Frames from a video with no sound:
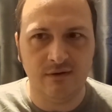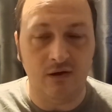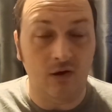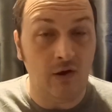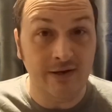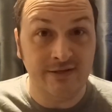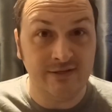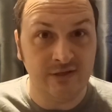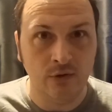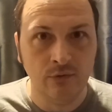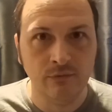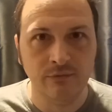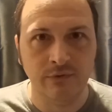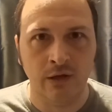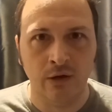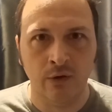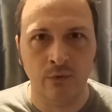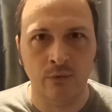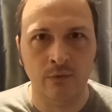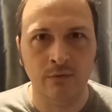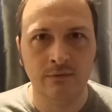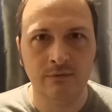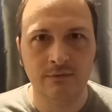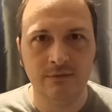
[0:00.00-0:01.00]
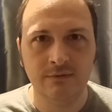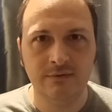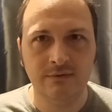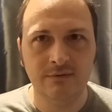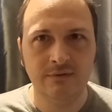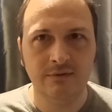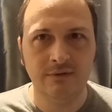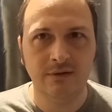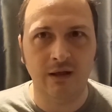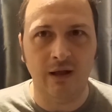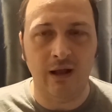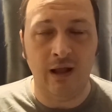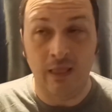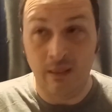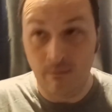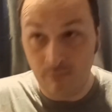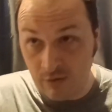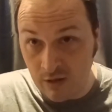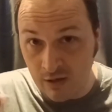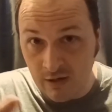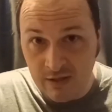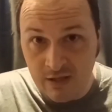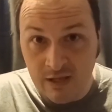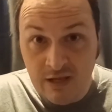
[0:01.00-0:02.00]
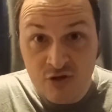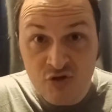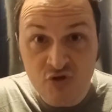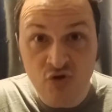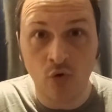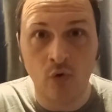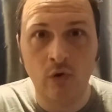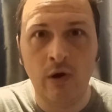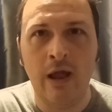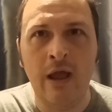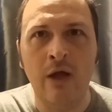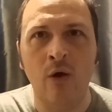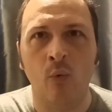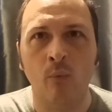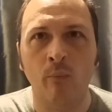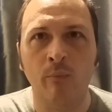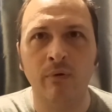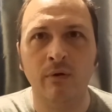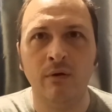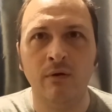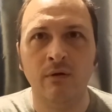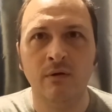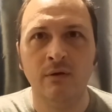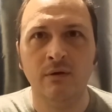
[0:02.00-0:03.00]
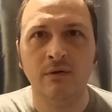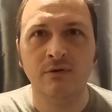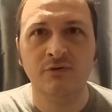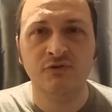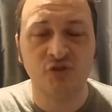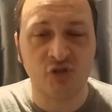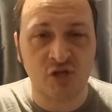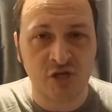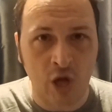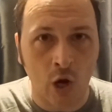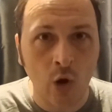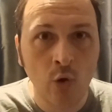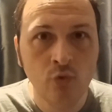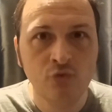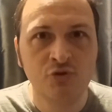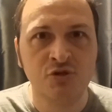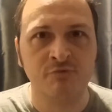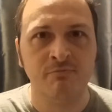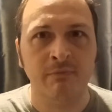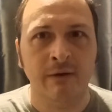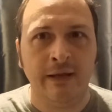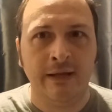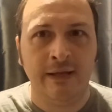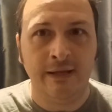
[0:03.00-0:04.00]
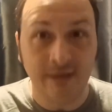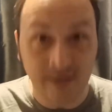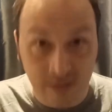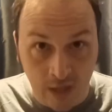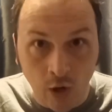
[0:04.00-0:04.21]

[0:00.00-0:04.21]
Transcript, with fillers: I don't know. And I'm going to need your help to coach me.